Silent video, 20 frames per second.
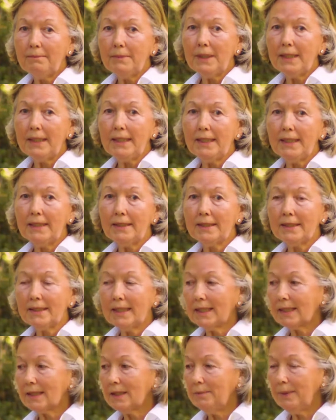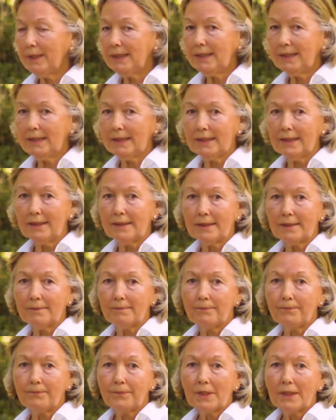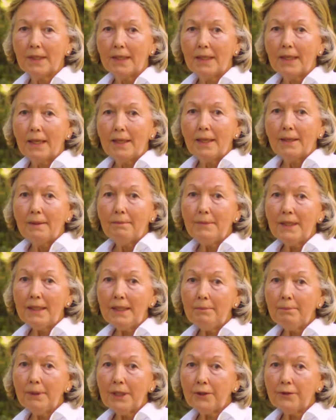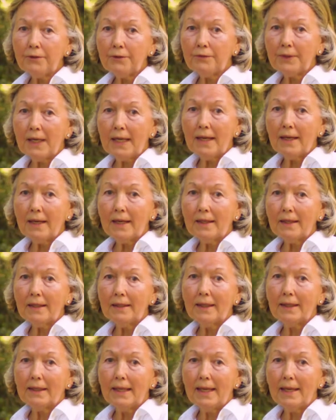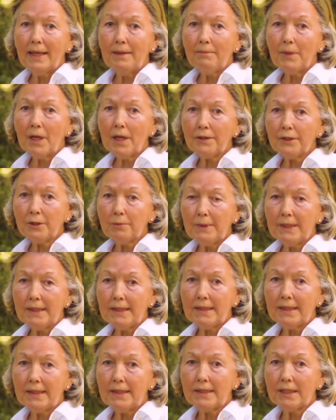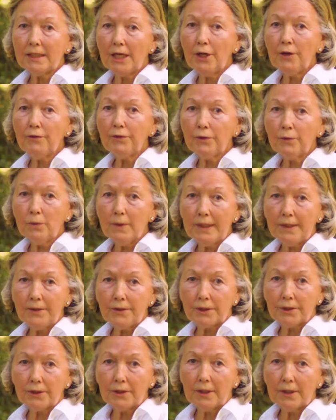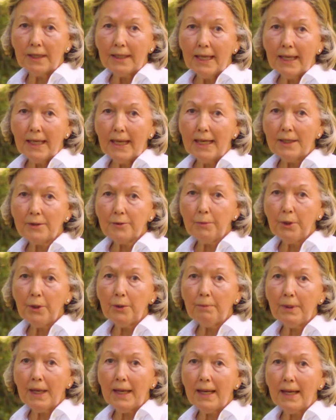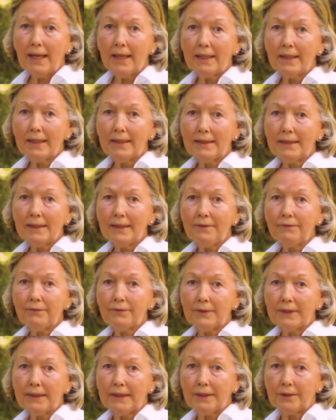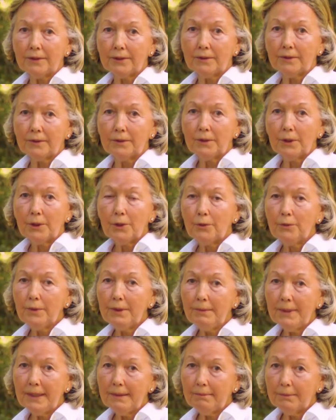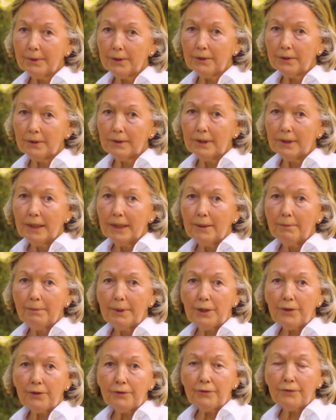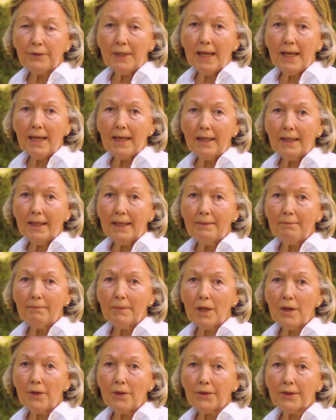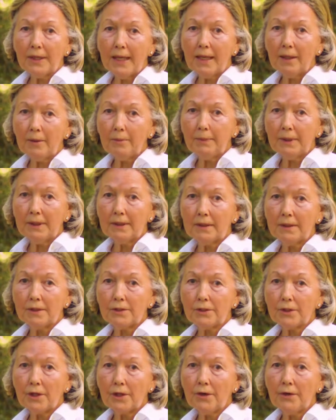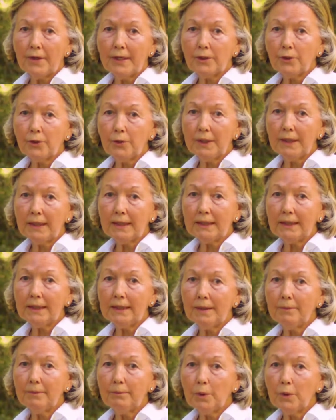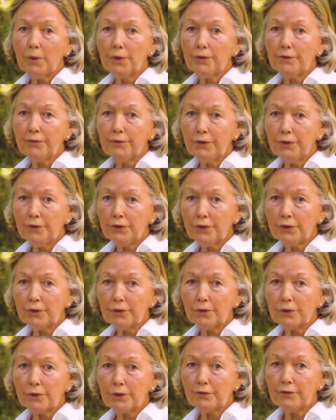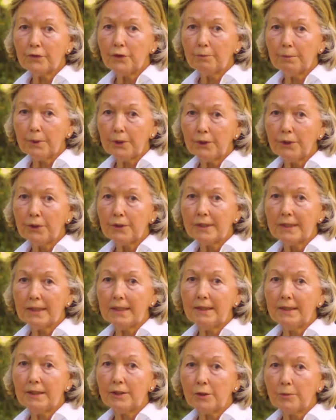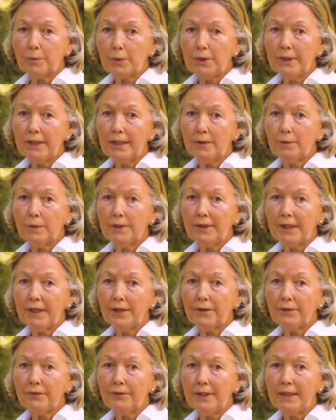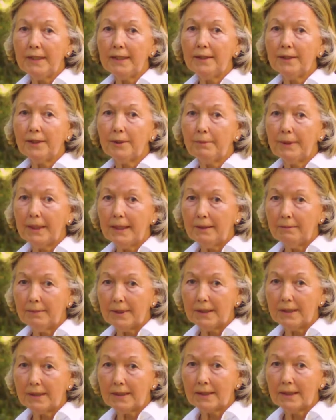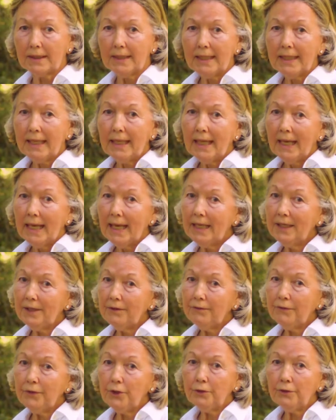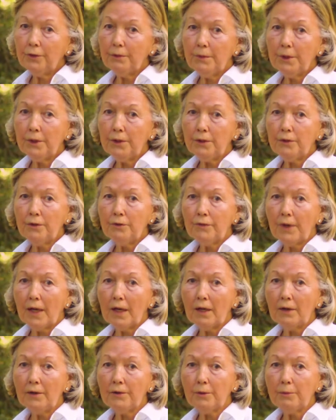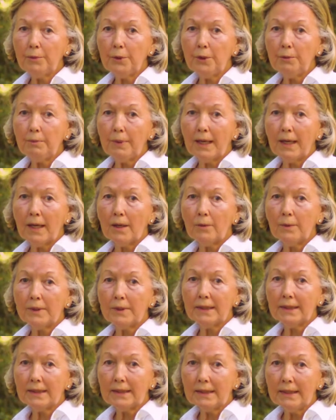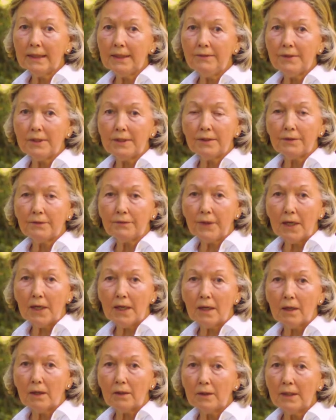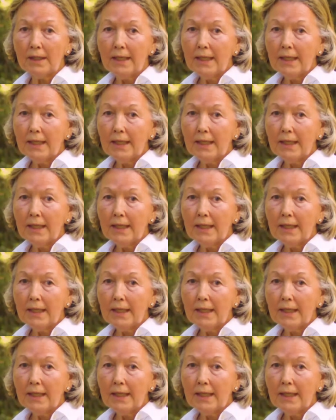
many insect species. Many butterfly and moth species overwinter as pupae in leaf litter. Remember, butterfly and moth caterpillars are a critically important food source for birds in the spring when they are feeding their babies. And if you remove all of the pupae with the leaves in the fall,